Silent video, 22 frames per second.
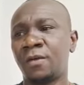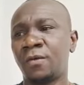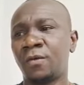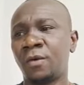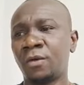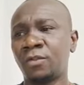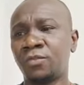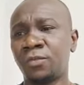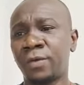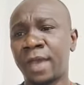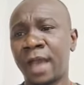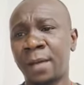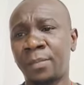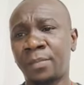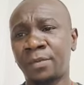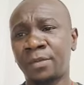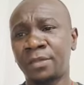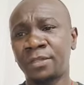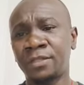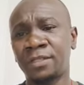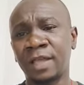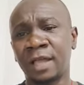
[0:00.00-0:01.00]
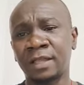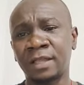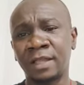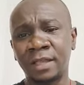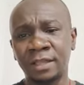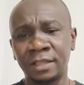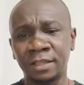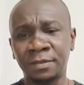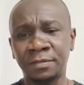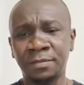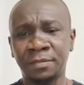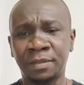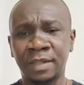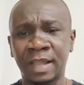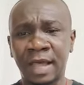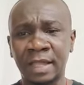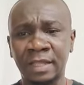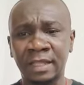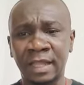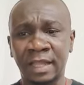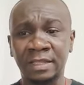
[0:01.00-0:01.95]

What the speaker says: What will happen is that any plan